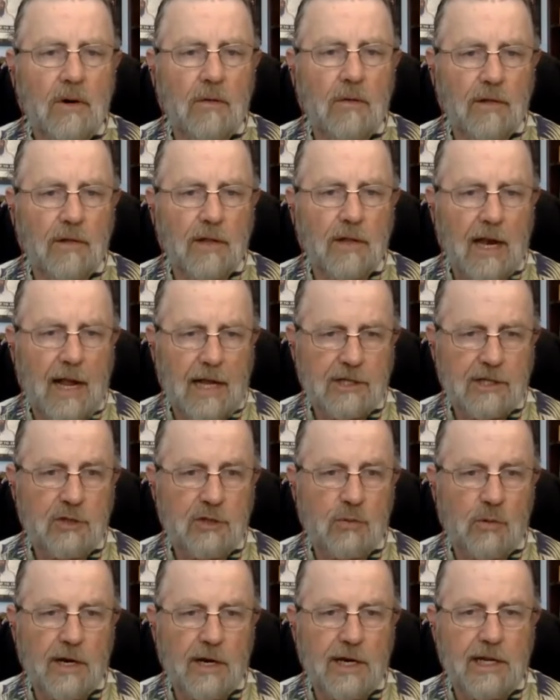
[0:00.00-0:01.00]
over the
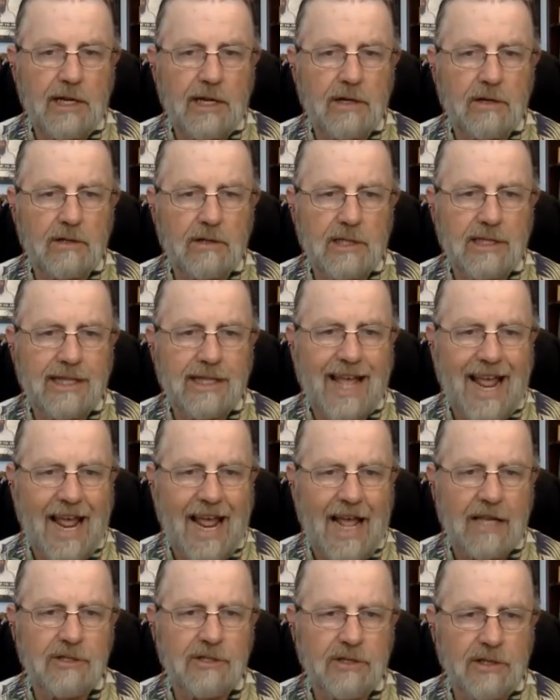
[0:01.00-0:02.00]
last 20 years at the
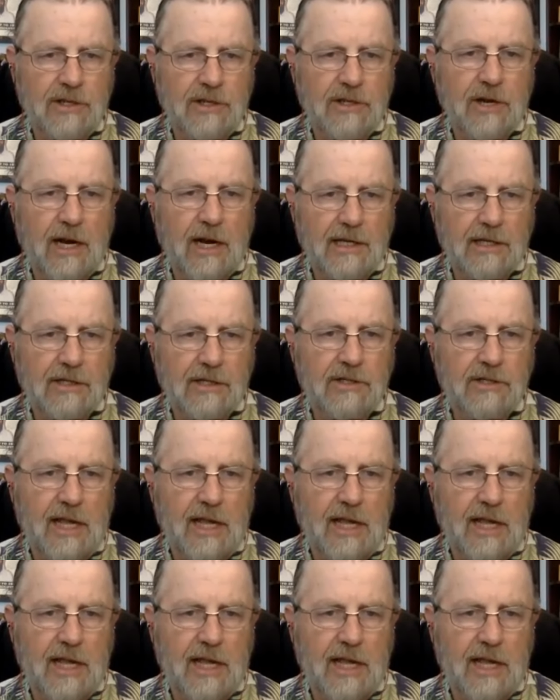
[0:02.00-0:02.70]
hands of the United